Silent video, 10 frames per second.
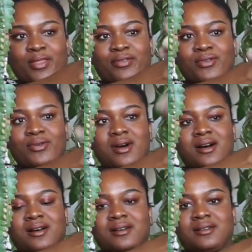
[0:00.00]
throw
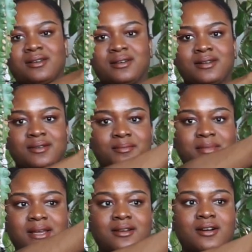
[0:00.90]
on
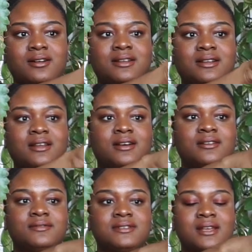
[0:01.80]
my gardening
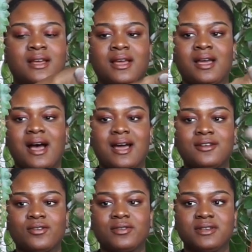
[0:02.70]
gloves. I
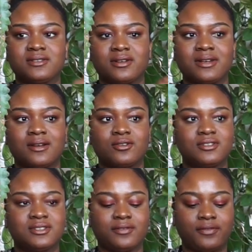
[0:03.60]
know these are not
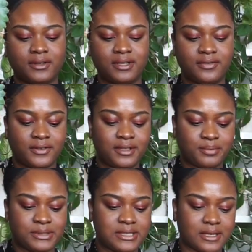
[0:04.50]
going to fully
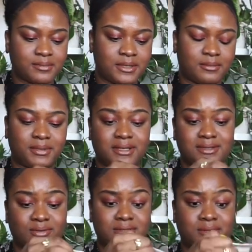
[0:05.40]
protect me, but it's
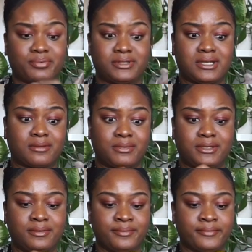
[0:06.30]
going to protect me